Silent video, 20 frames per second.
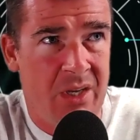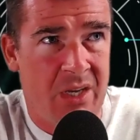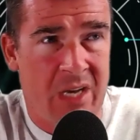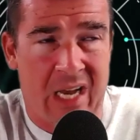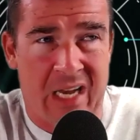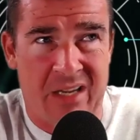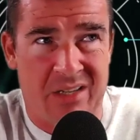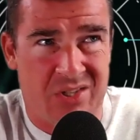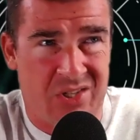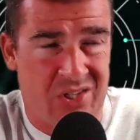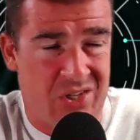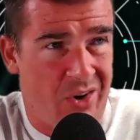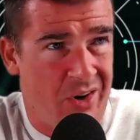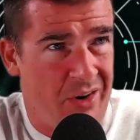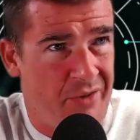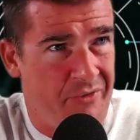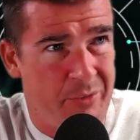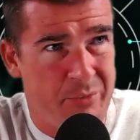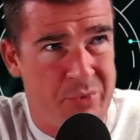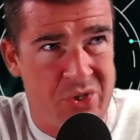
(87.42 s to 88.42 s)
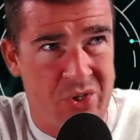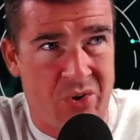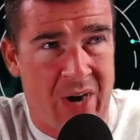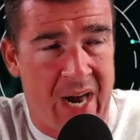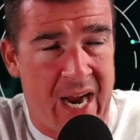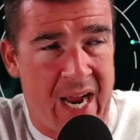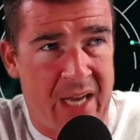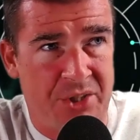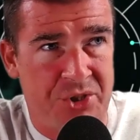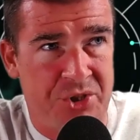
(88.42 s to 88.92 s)
I started from
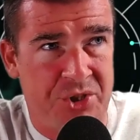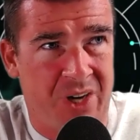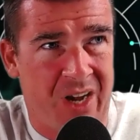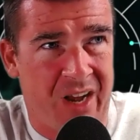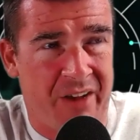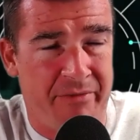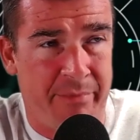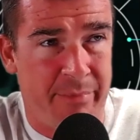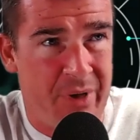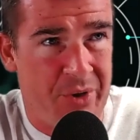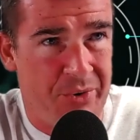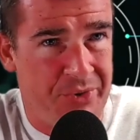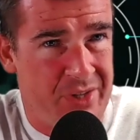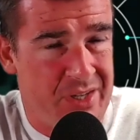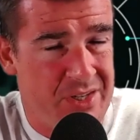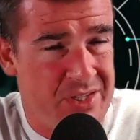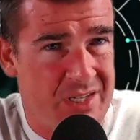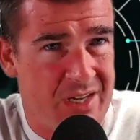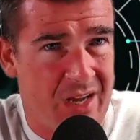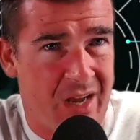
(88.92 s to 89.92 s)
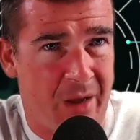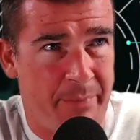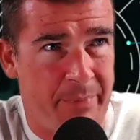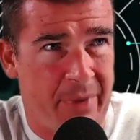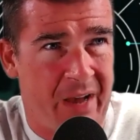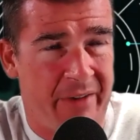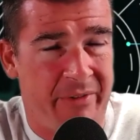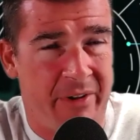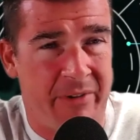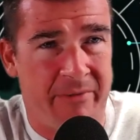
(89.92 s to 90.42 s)
scratch. I've built this up.
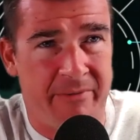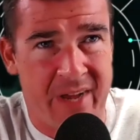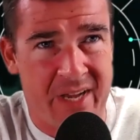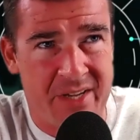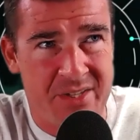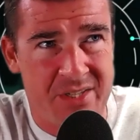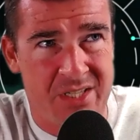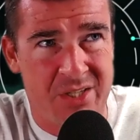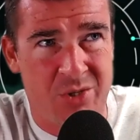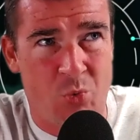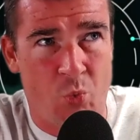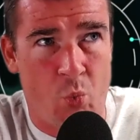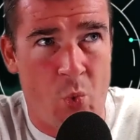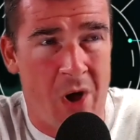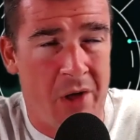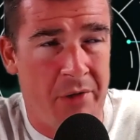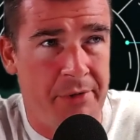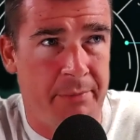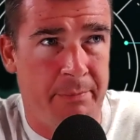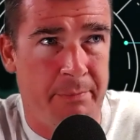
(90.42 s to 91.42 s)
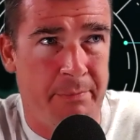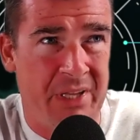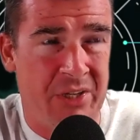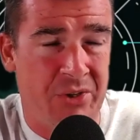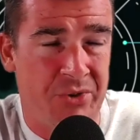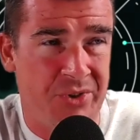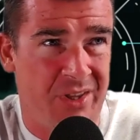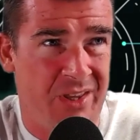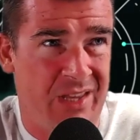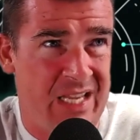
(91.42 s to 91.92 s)
I've invested wealth,
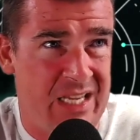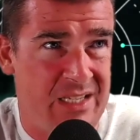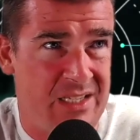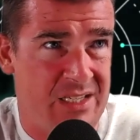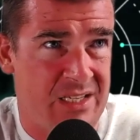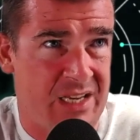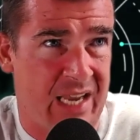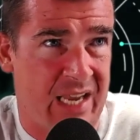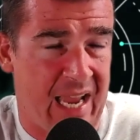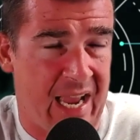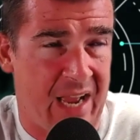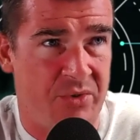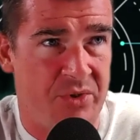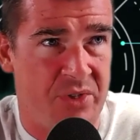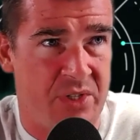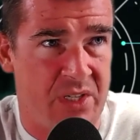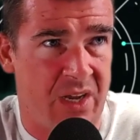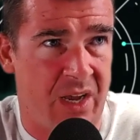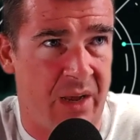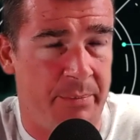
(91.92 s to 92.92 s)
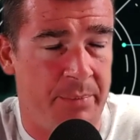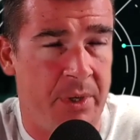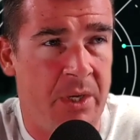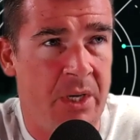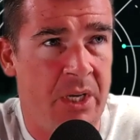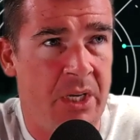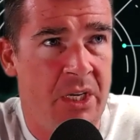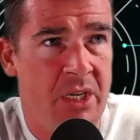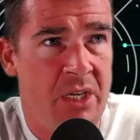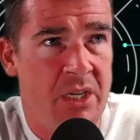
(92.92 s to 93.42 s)
built these accounts up.
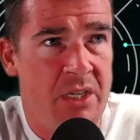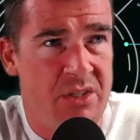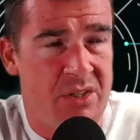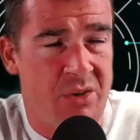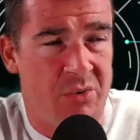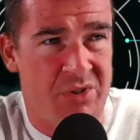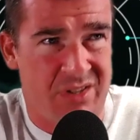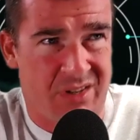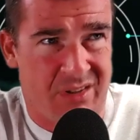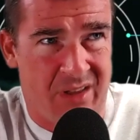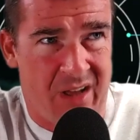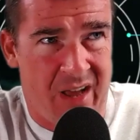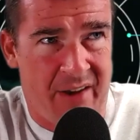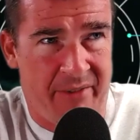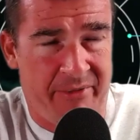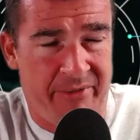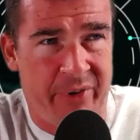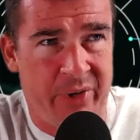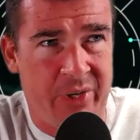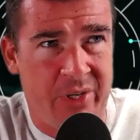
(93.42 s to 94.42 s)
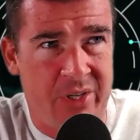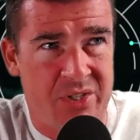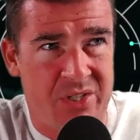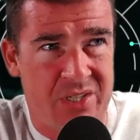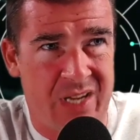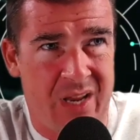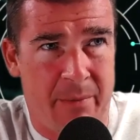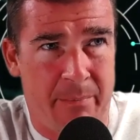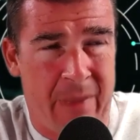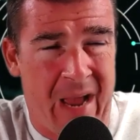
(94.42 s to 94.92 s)
So it's a lot of fun to
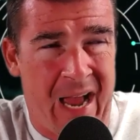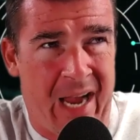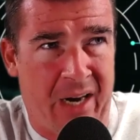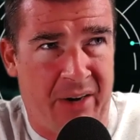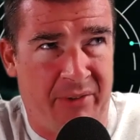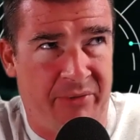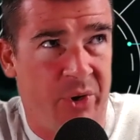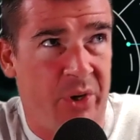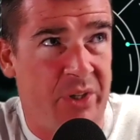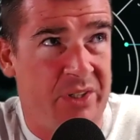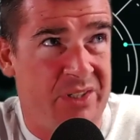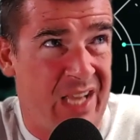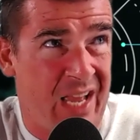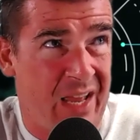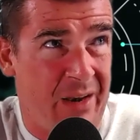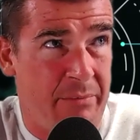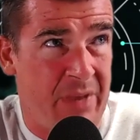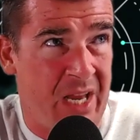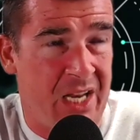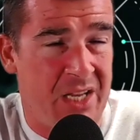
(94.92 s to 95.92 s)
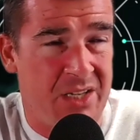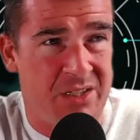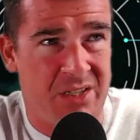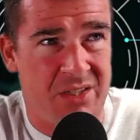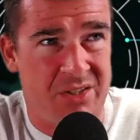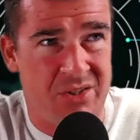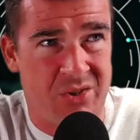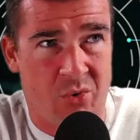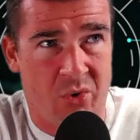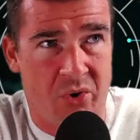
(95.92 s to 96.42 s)
sit back for a 10 minute
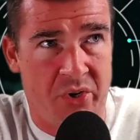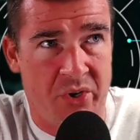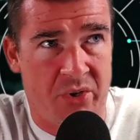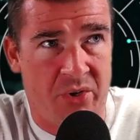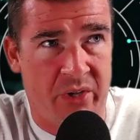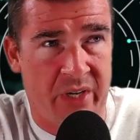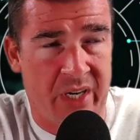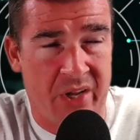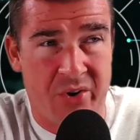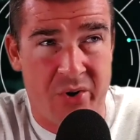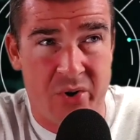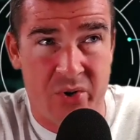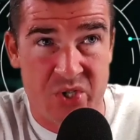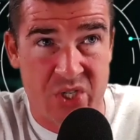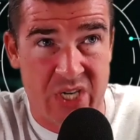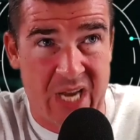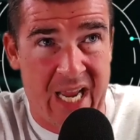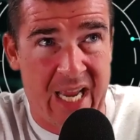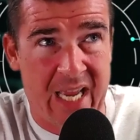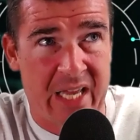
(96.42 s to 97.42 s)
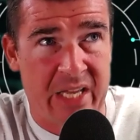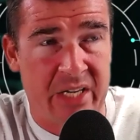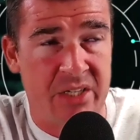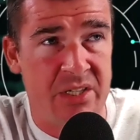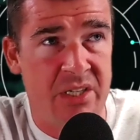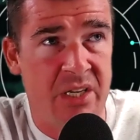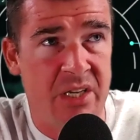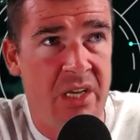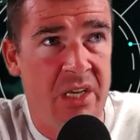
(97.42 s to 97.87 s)
tutorial and understand